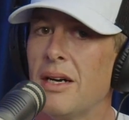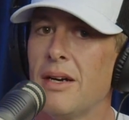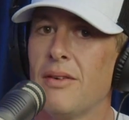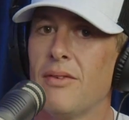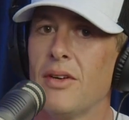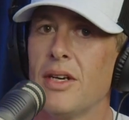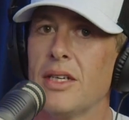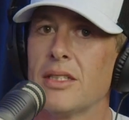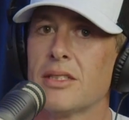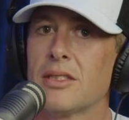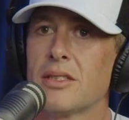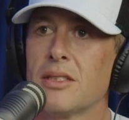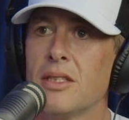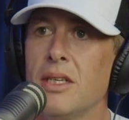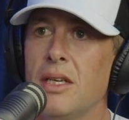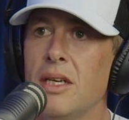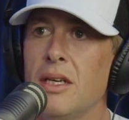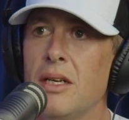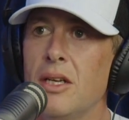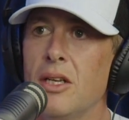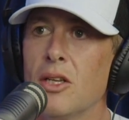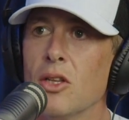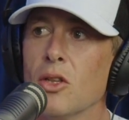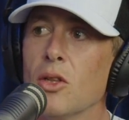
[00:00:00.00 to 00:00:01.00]
of us
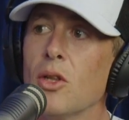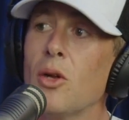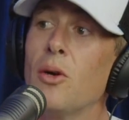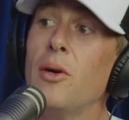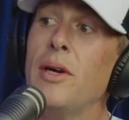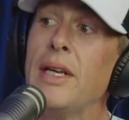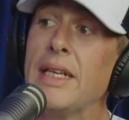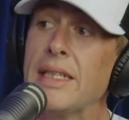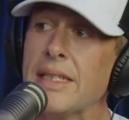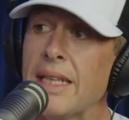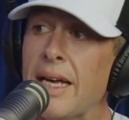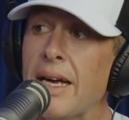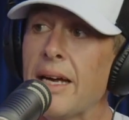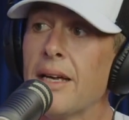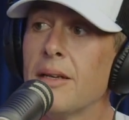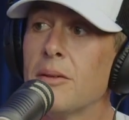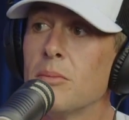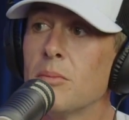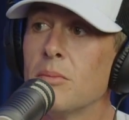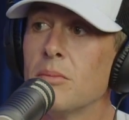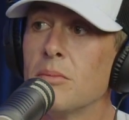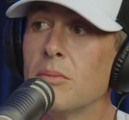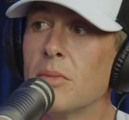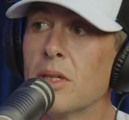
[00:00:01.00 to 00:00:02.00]
learning that
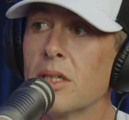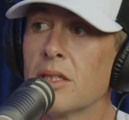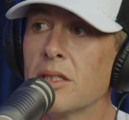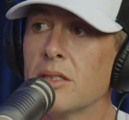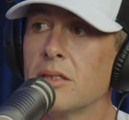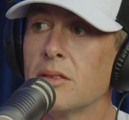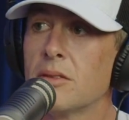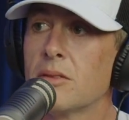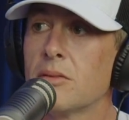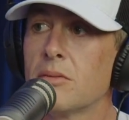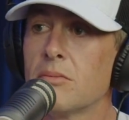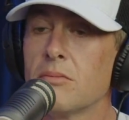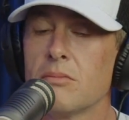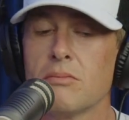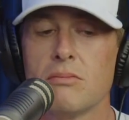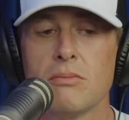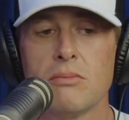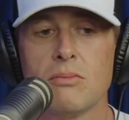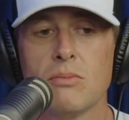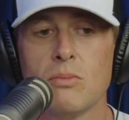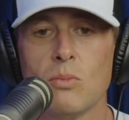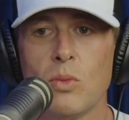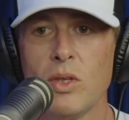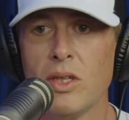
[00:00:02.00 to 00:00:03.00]
because
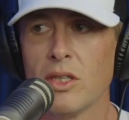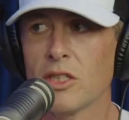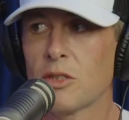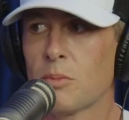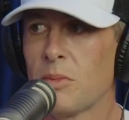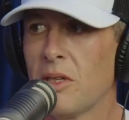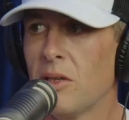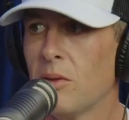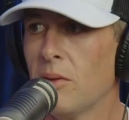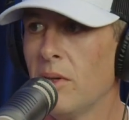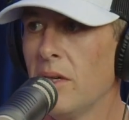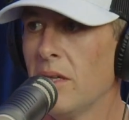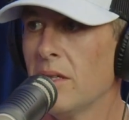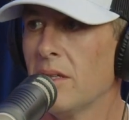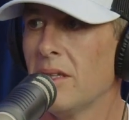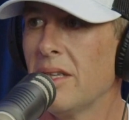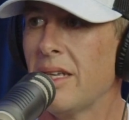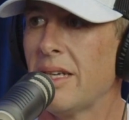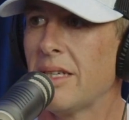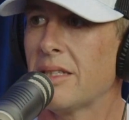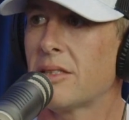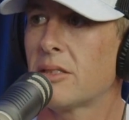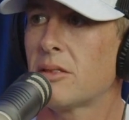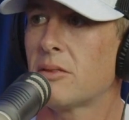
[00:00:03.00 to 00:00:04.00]
we all spent the
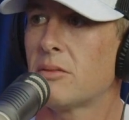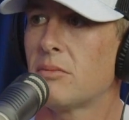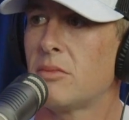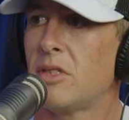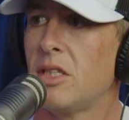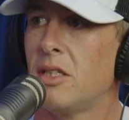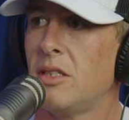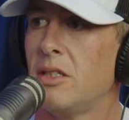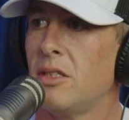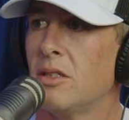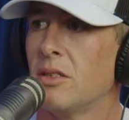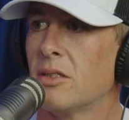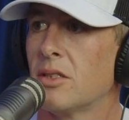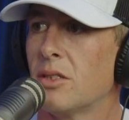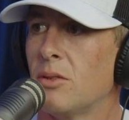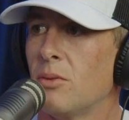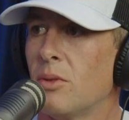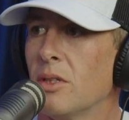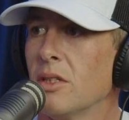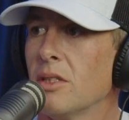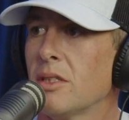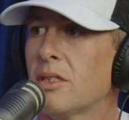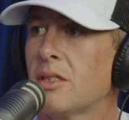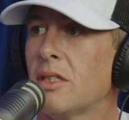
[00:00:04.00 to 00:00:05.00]
last 10 years in
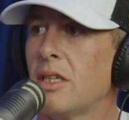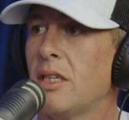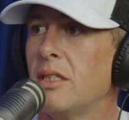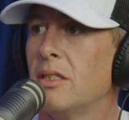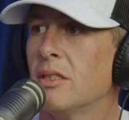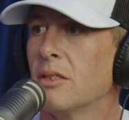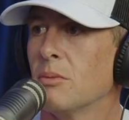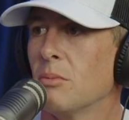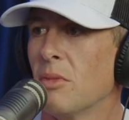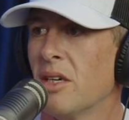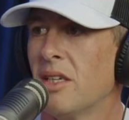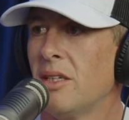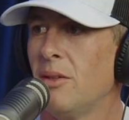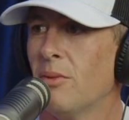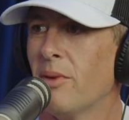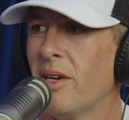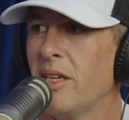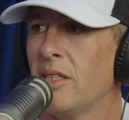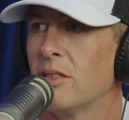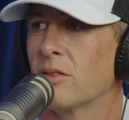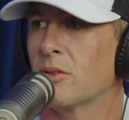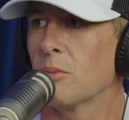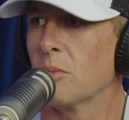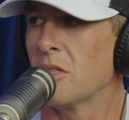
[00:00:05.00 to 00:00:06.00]
real estate, just money rains